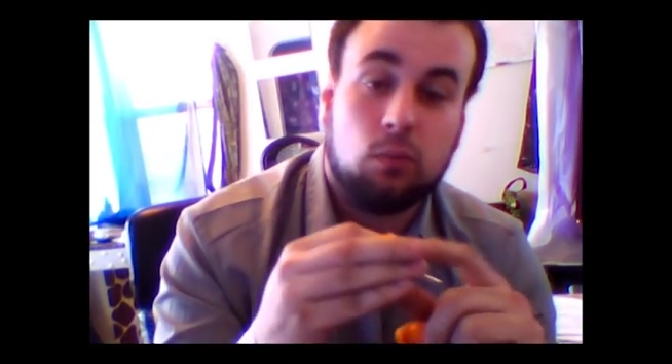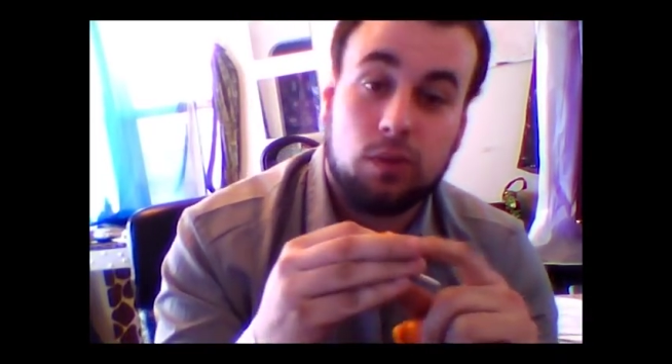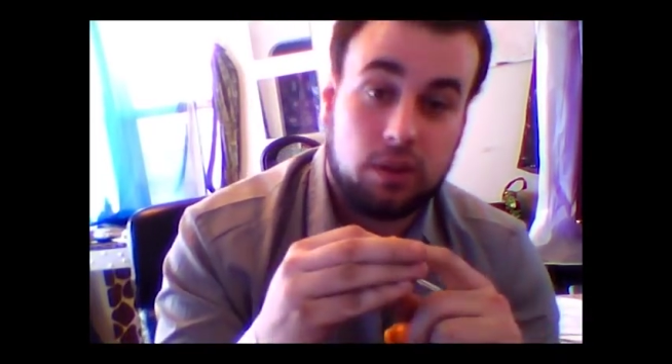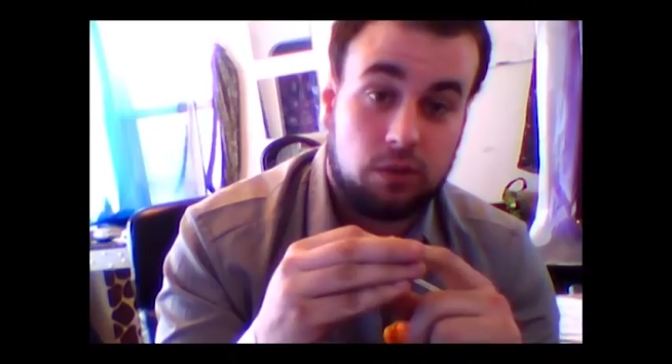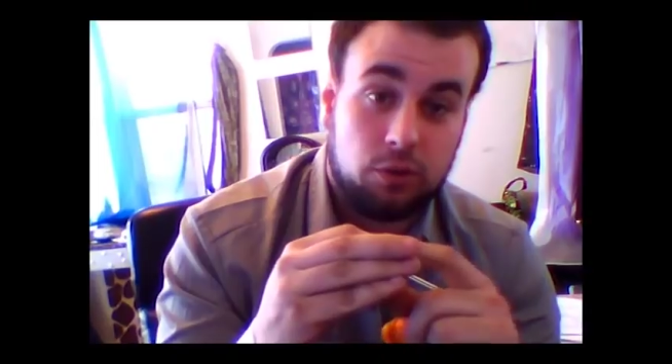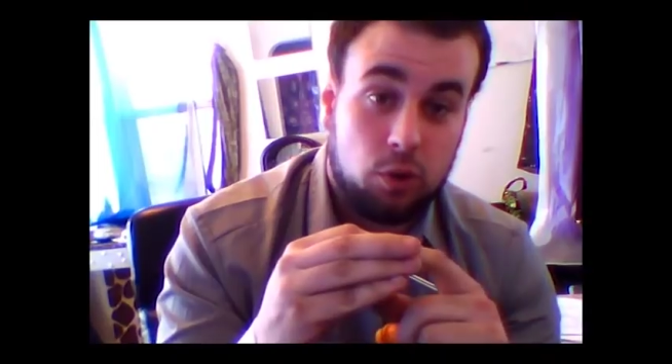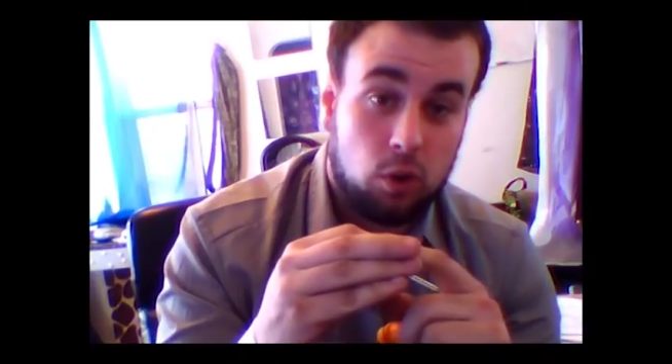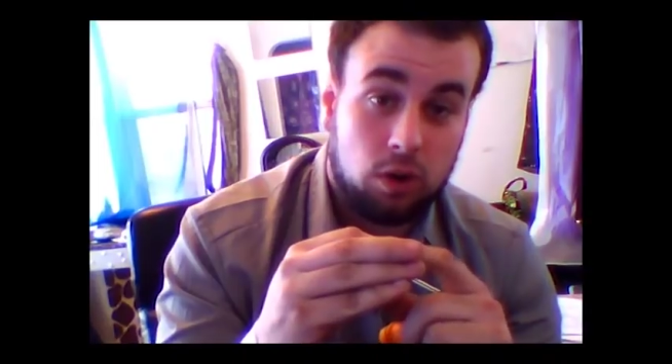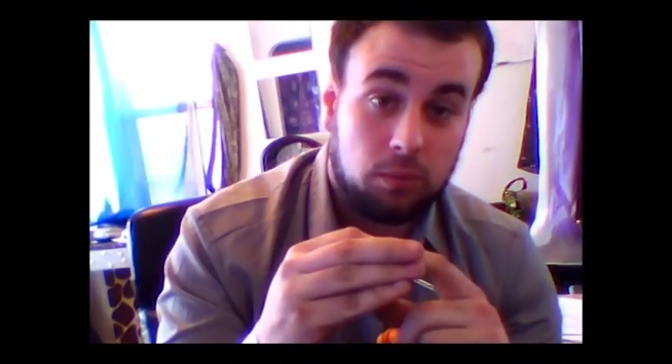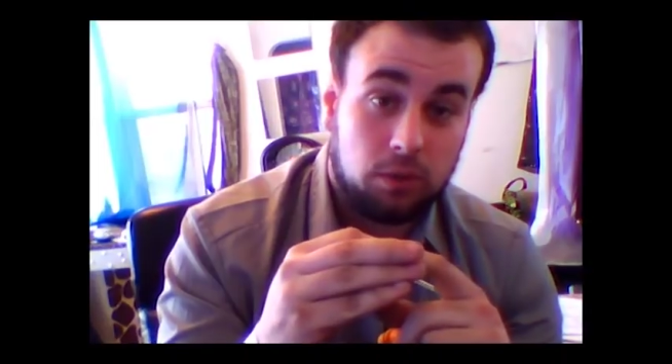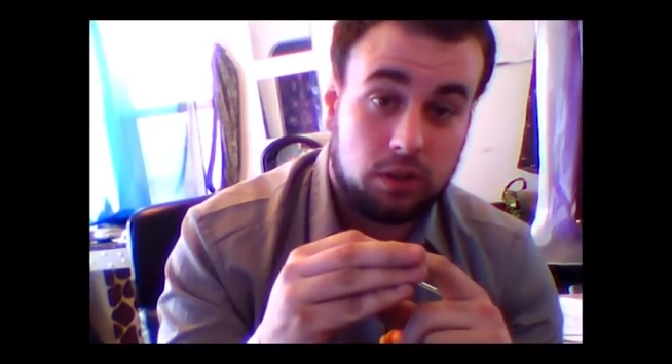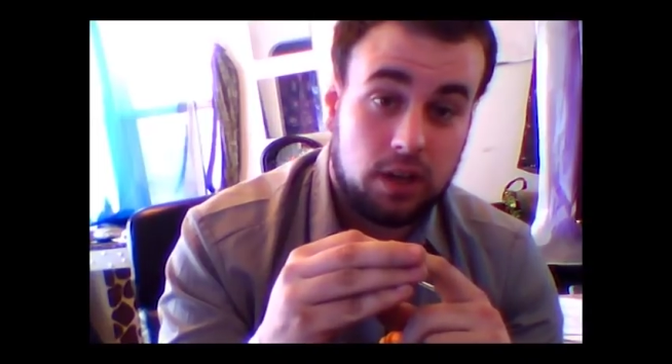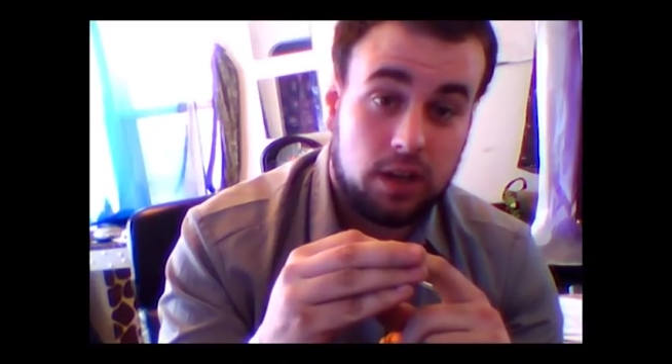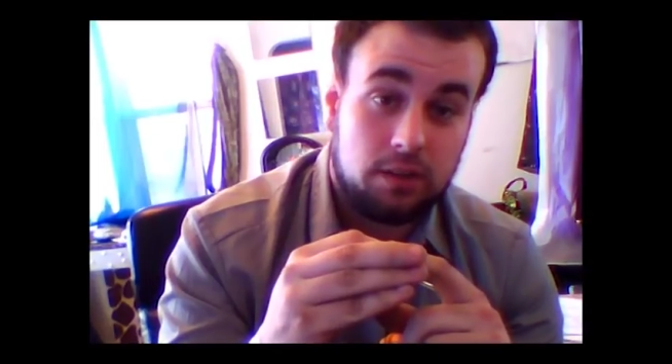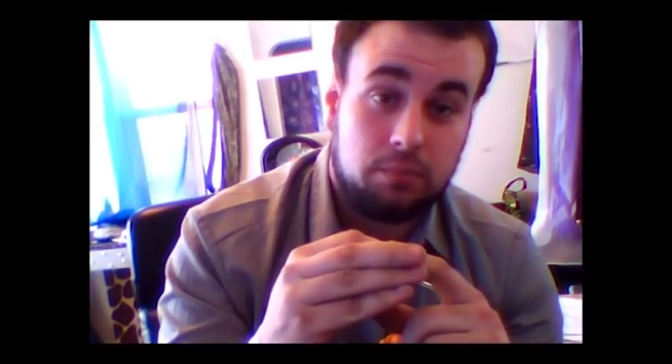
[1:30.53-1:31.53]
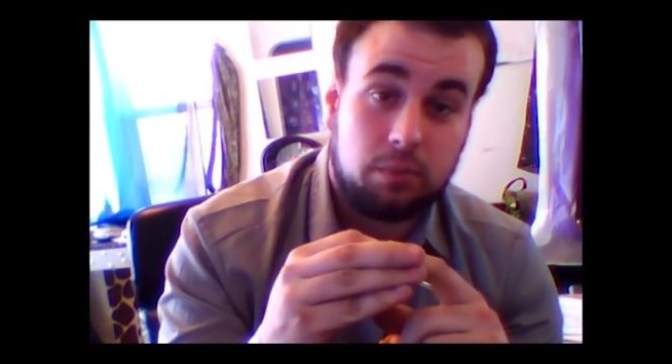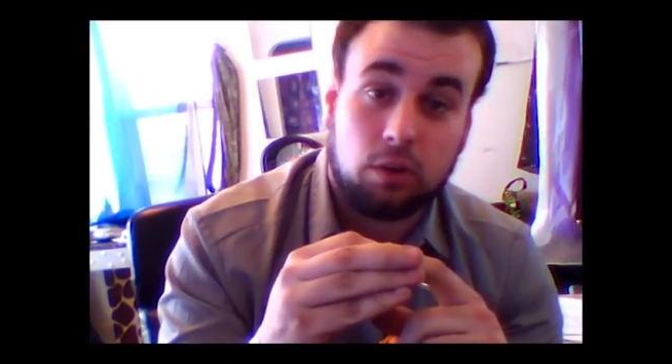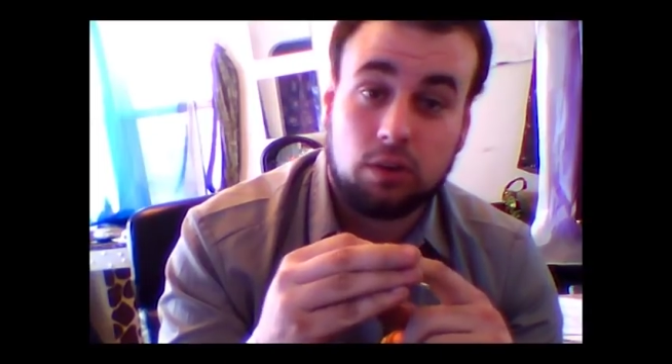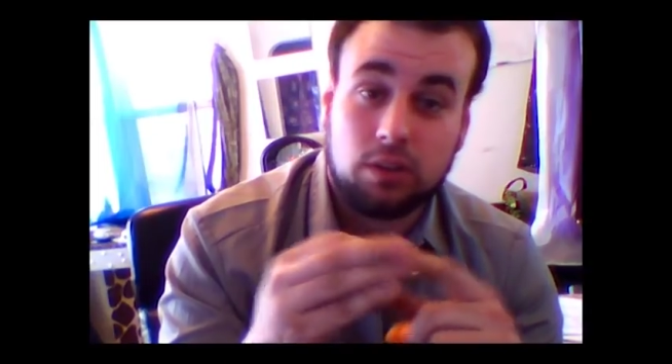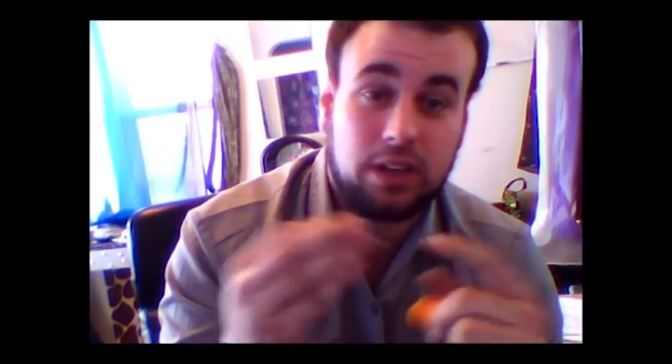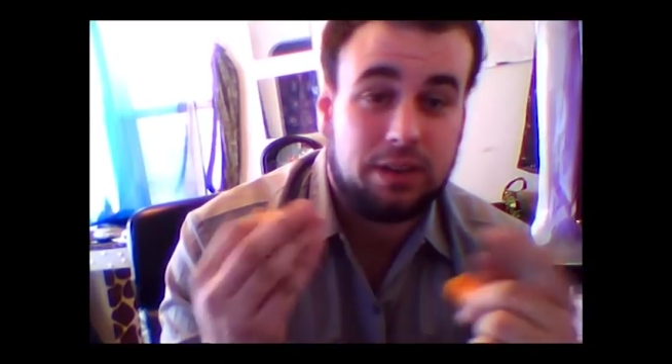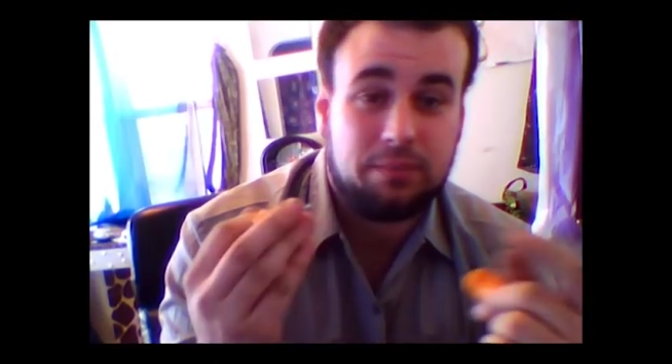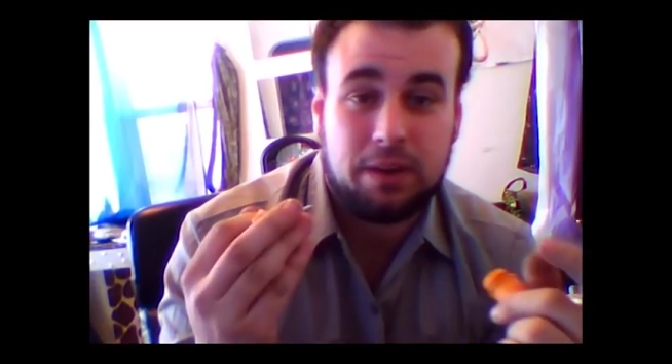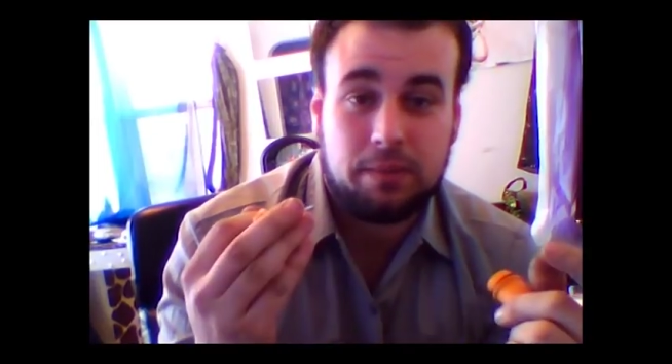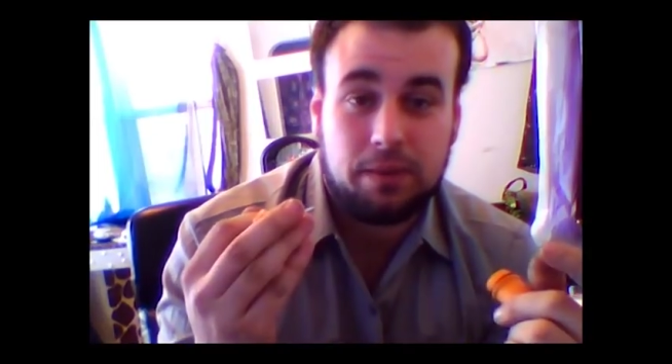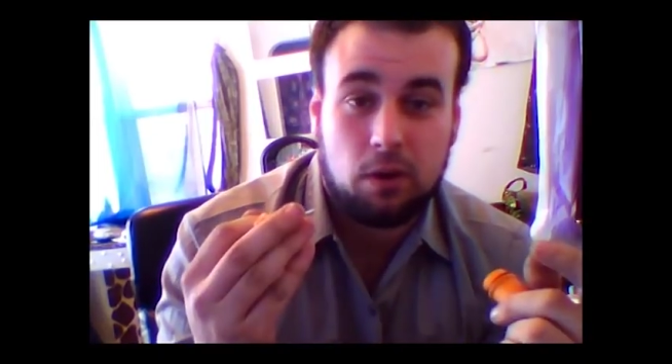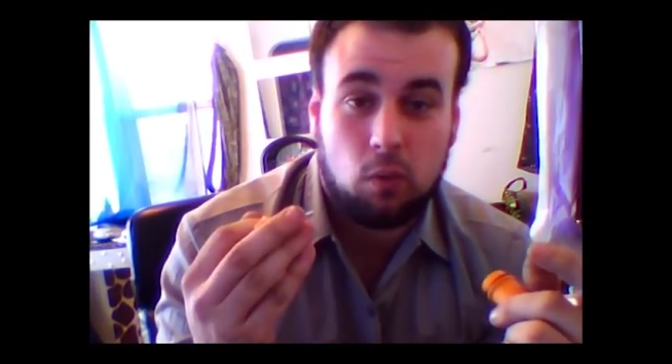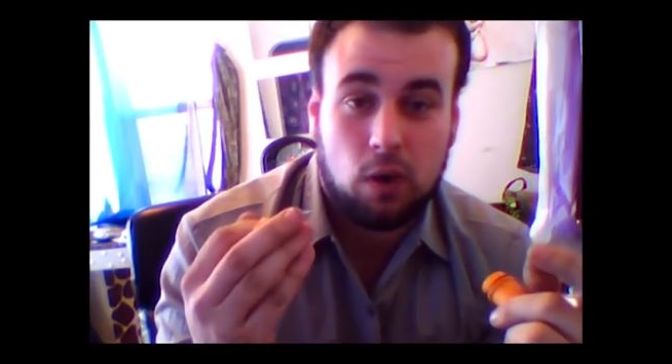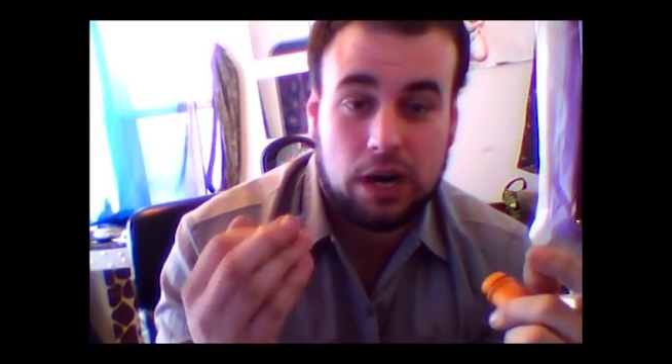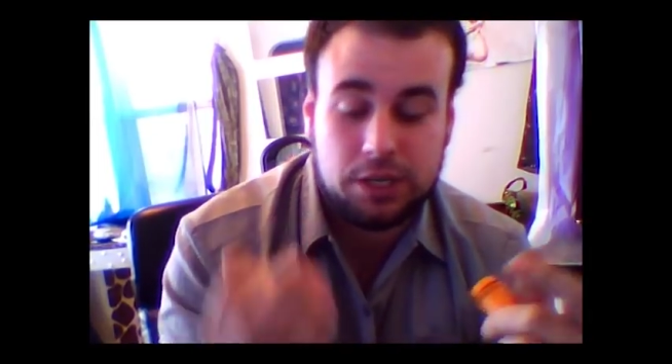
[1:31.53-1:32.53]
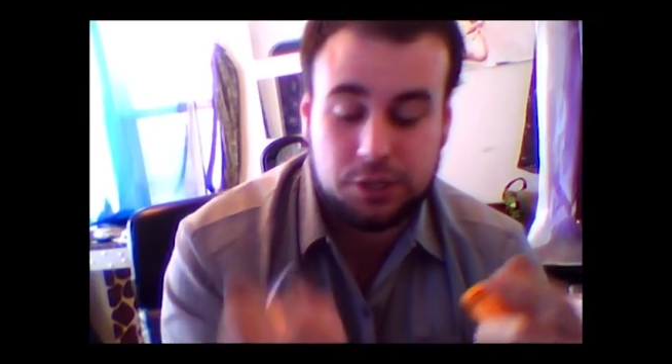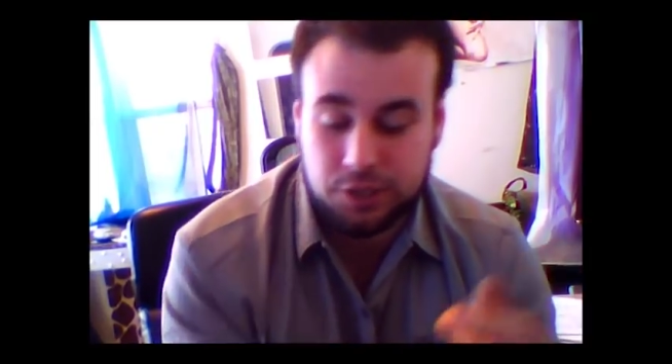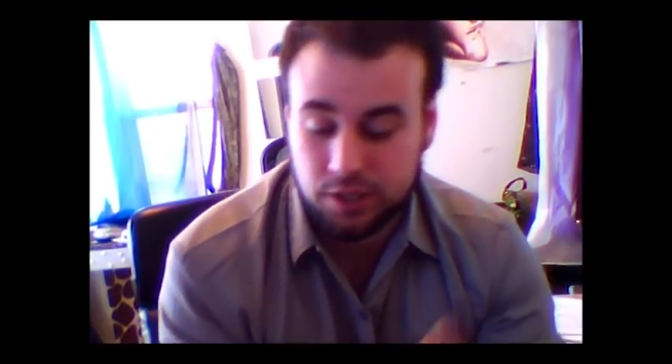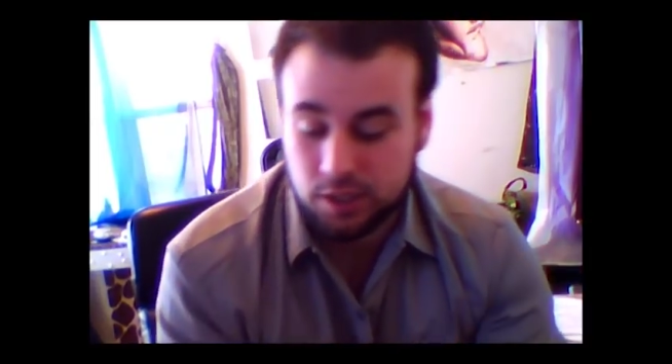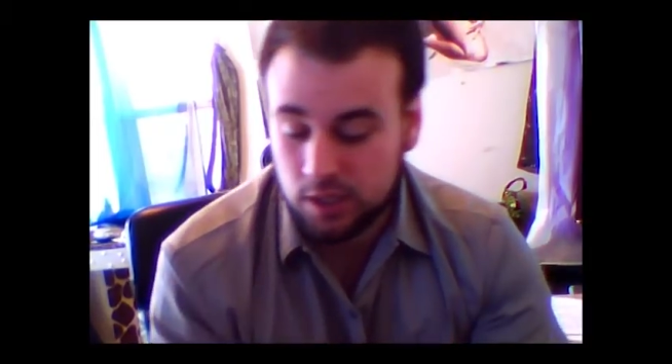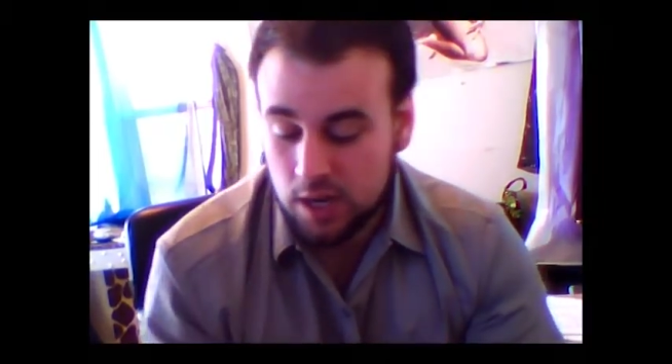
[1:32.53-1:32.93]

with a normal nut and bolt and maybe a washer.